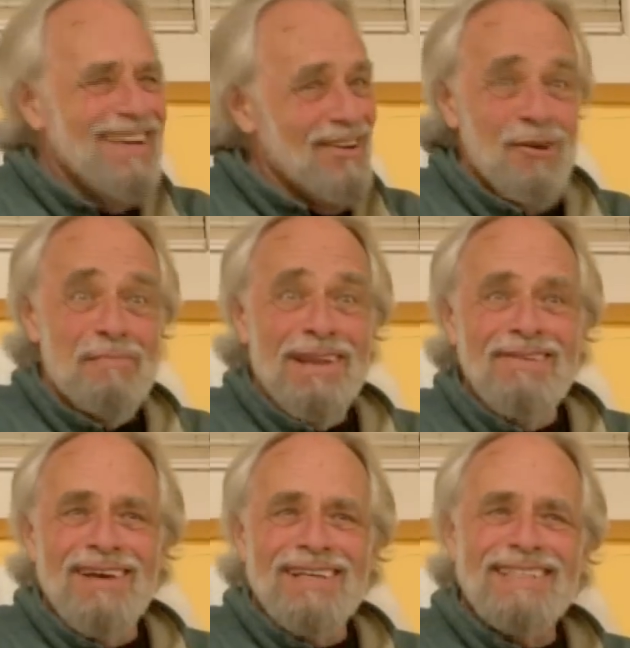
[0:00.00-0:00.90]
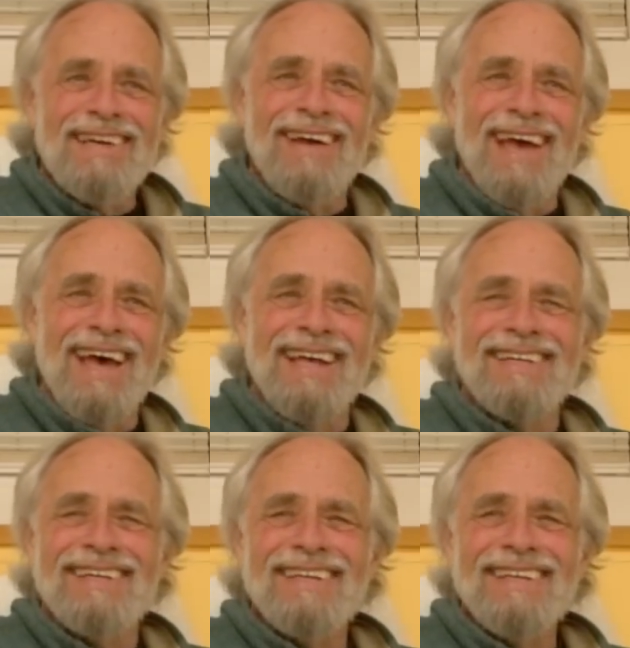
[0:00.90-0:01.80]
Nobody raised their
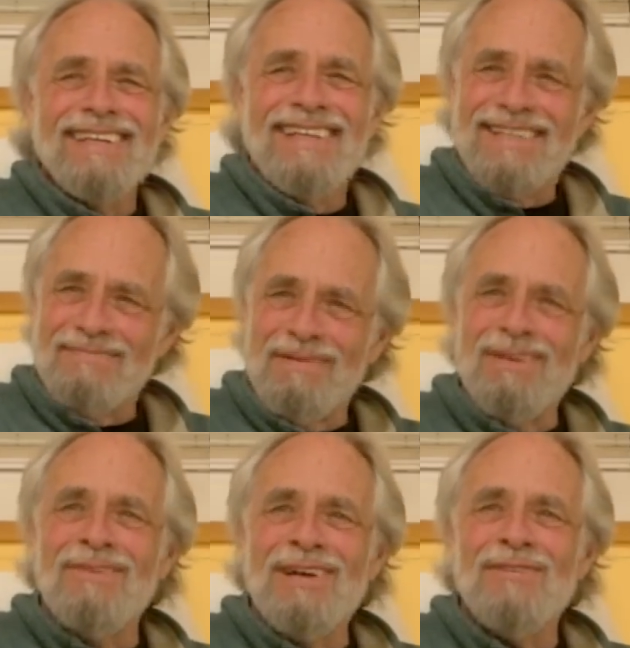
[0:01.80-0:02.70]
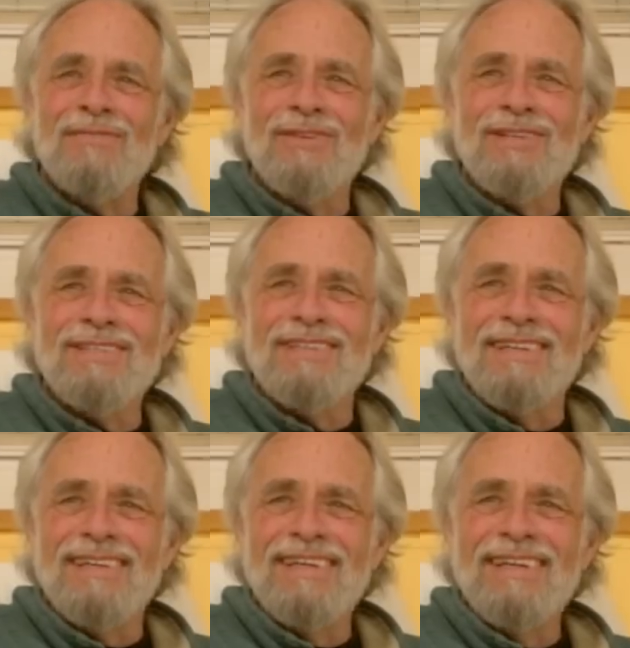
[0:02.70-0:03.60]
hand. That's pretty wonderful, isn't
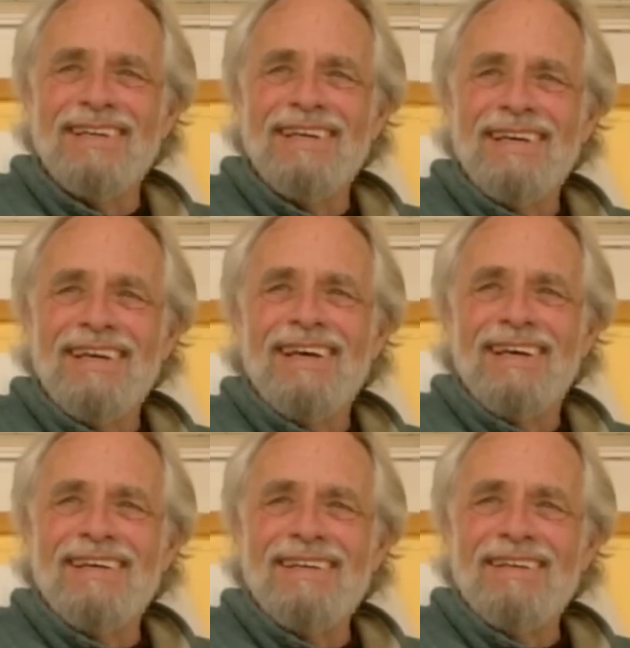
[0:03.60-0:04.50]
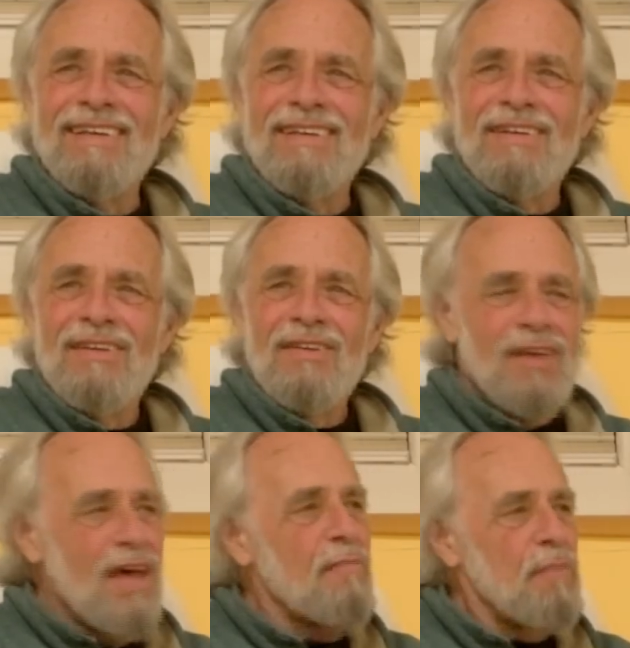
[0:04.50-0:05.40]
it? Huh?
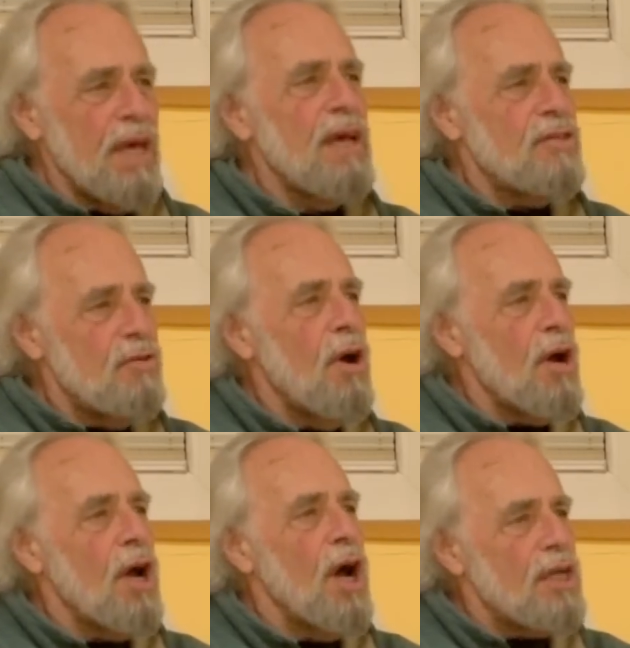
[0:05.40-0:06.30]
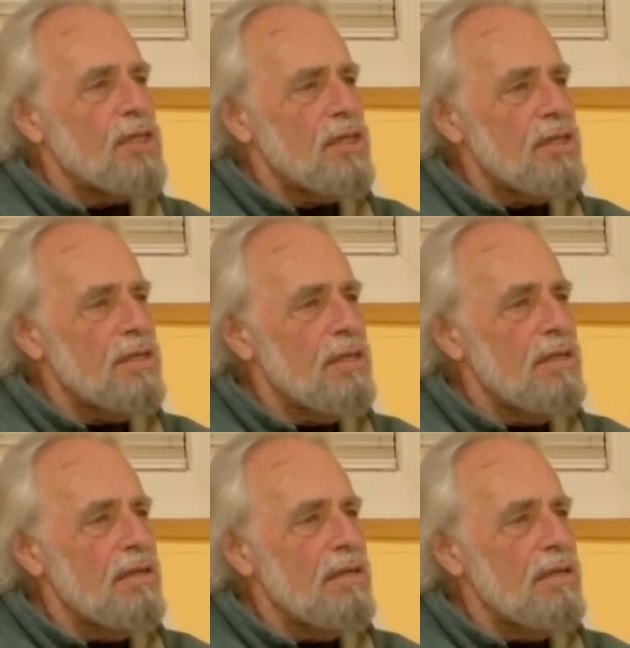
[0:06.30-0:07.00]
Yeah, because you are conscious.